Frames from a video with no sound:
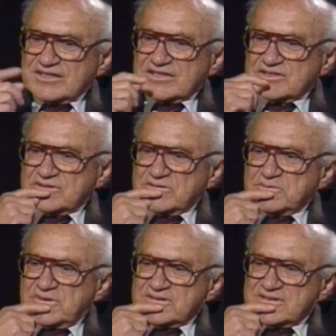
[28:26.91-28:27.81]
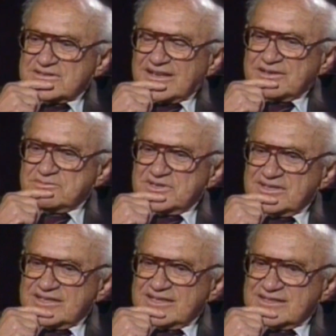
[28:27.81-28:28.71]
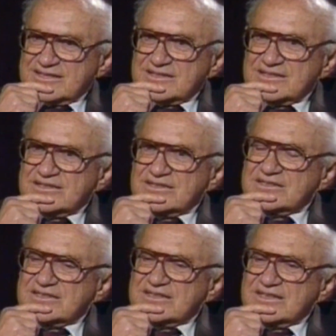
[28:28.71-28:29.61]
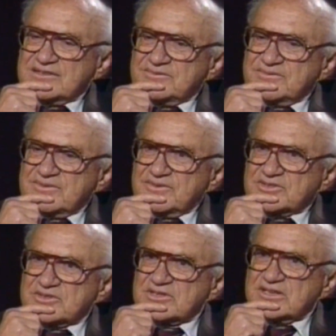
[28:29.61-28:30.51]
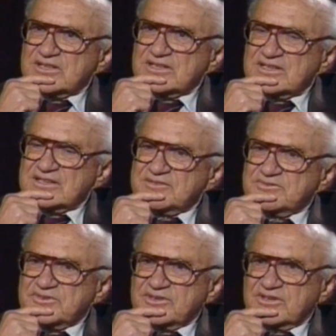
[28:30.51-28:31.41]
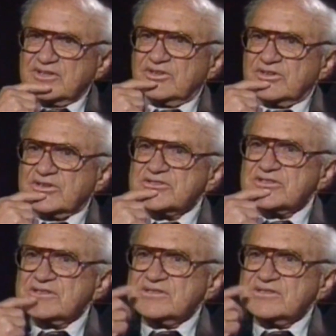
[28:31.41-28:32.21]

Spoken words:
so it wasn't, I really had a fairly large